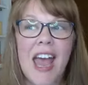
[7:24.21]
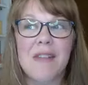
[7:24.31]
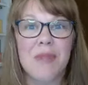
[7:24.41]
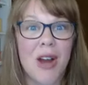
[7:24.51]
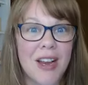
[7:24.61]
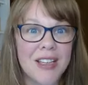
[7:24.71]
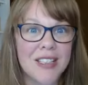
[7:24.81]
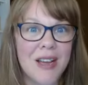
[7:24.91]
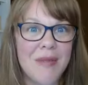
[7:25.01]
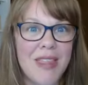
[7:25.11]
and
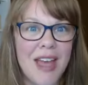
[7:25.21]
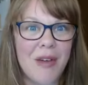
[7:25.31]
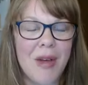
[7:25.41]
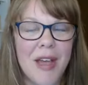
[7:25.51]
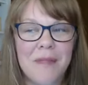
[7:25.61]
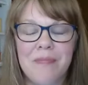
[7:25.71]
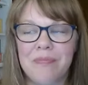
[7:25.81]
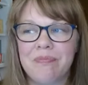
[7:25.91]
products come in that way.